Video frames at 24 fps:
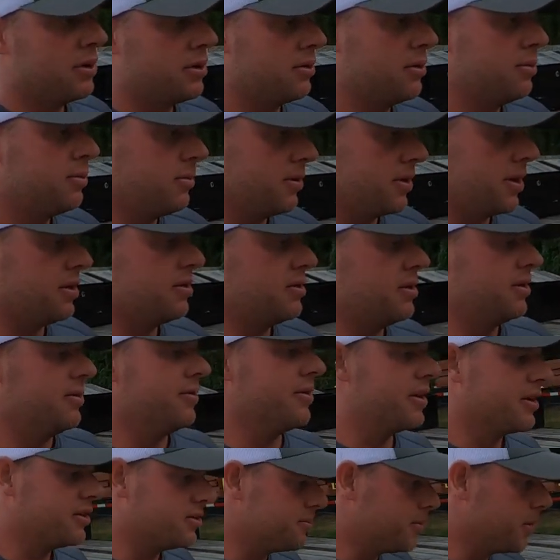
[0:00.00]
one without
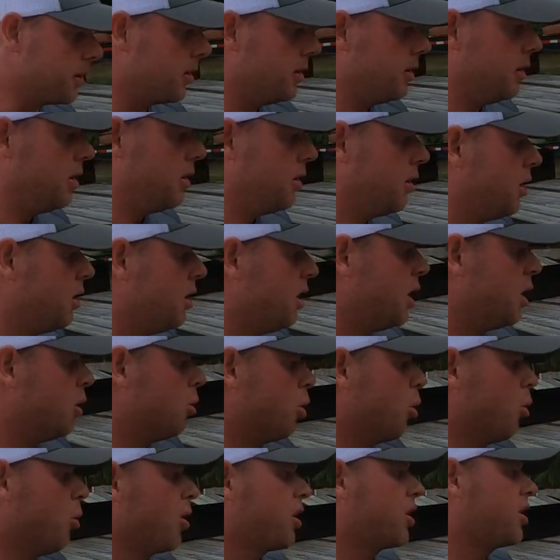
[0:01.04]
D-rings. But
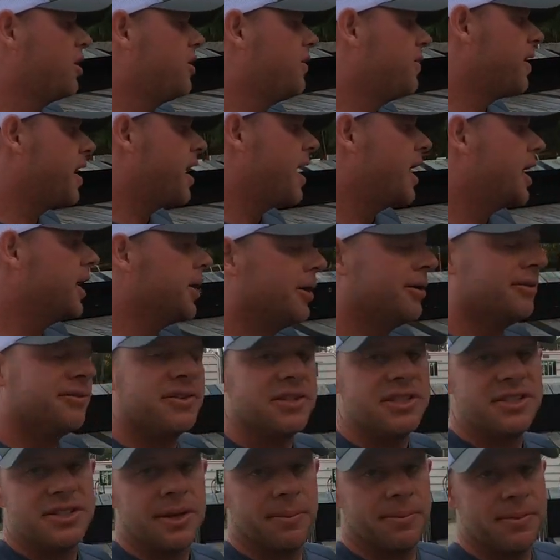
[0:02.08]
we're working on that.
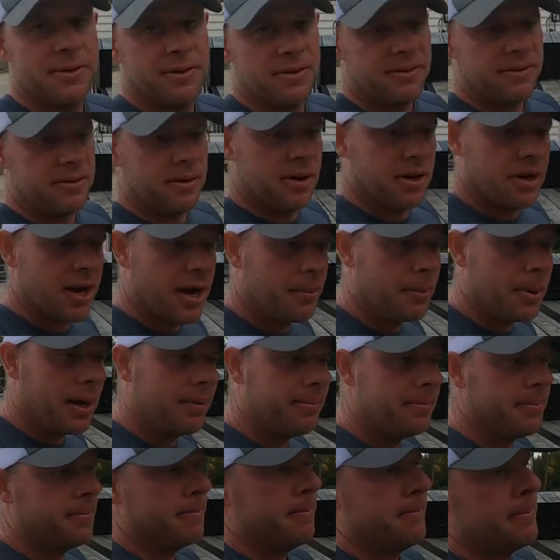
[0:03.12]
Hopefully something will come
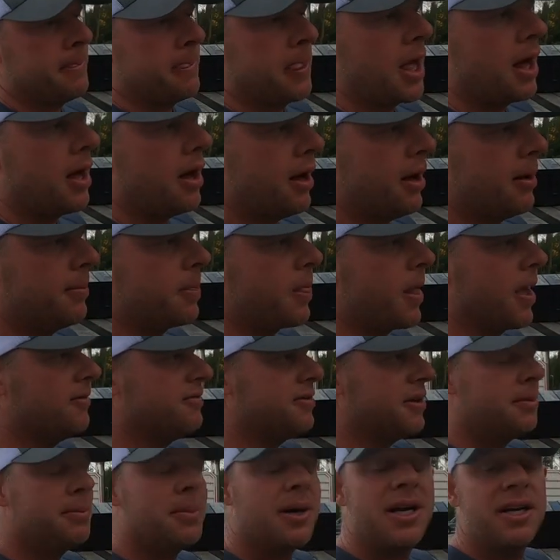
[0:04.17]
up. Um,
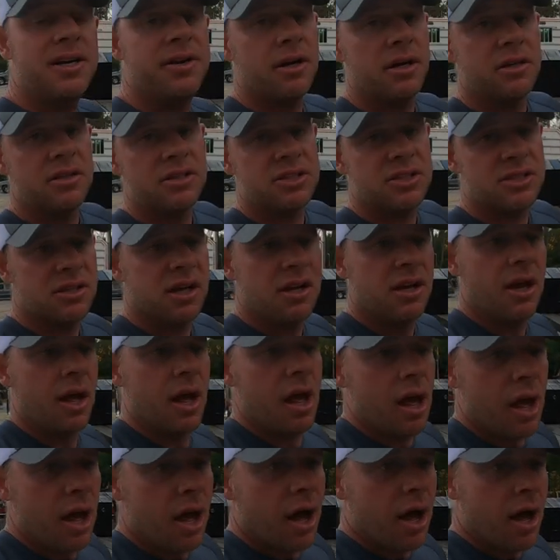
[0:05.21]
if anybody knows
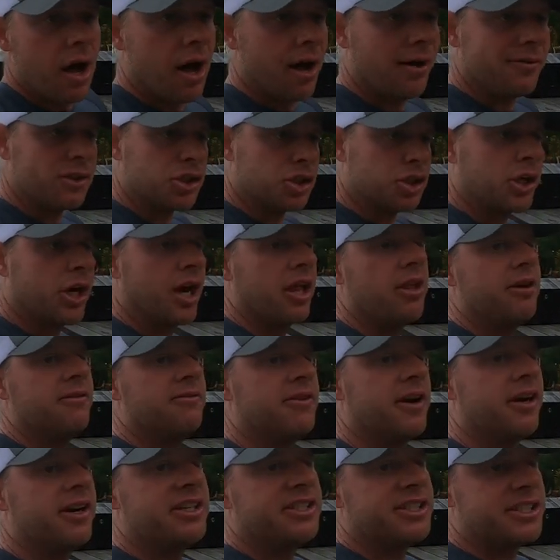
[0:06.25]
of a trailer
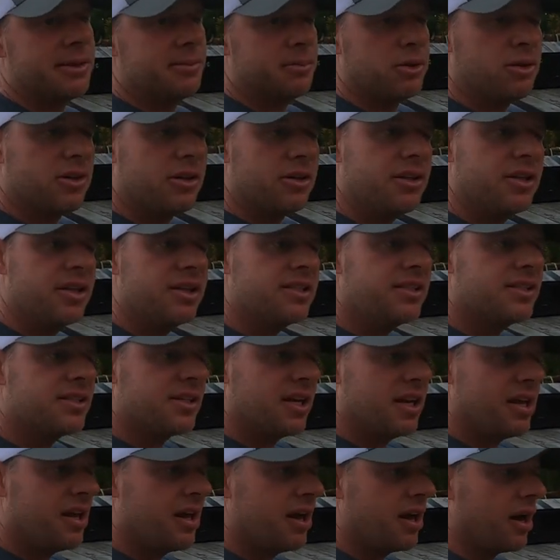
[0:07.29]
very similar to this